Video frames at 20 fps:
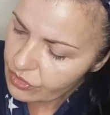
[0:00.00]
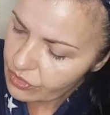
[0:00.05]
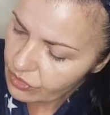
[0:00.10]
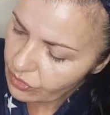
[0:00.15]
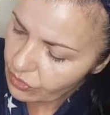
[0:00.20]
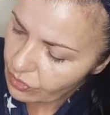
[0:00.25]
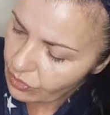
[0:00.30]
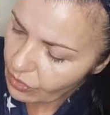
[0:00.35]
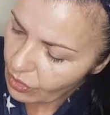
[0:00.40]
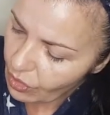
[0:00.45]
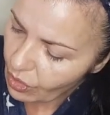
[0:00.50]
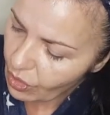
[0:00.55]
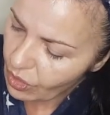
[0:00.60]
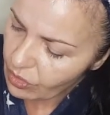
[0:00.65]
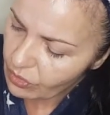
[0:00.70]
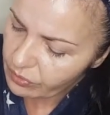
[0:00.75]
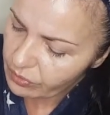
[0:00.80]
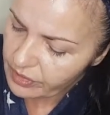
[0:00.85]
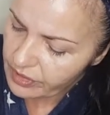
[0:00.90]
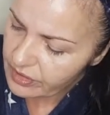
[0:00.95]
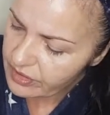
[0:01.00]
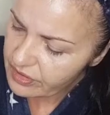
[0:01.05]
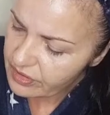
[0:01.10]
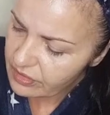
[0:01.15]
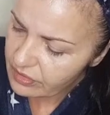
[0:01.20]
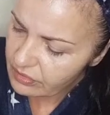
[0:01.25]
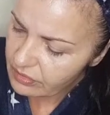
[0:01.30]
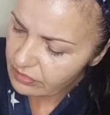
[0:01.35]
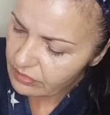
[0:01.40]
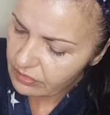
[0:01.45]
So
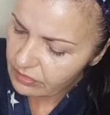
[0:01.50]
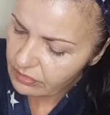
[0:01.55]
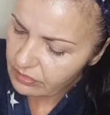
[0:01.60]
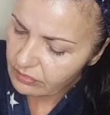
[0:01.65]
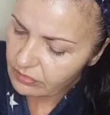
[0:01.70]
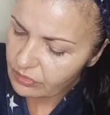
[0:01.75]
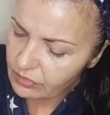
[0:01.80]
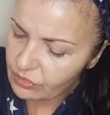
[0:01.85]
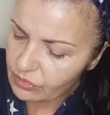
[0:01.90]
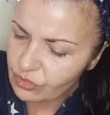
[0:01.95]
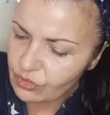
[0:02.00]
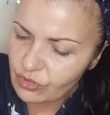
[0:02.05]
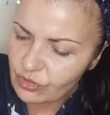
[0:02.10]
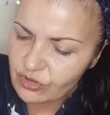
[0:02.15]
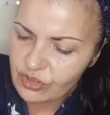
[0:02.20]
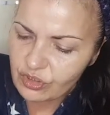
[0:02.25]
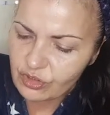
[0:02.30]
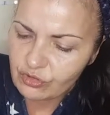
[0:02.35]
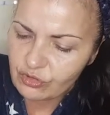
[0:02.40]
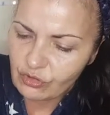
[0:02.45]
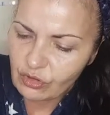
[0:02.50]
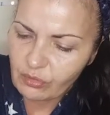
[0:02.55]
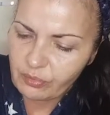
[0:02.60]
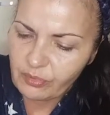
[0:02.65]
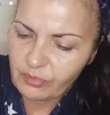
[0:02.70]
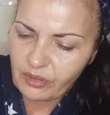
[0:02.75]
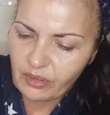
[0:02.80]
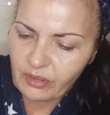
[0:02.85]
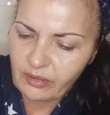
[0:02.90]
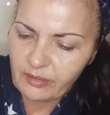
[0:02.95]
always use the
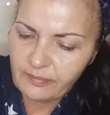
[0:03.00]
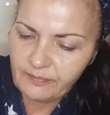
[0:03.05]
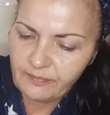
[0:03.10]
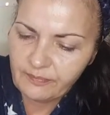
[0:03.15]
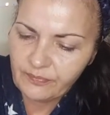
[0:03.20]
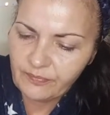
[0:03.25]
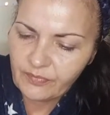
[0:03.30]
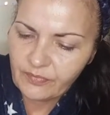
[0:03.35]
dropper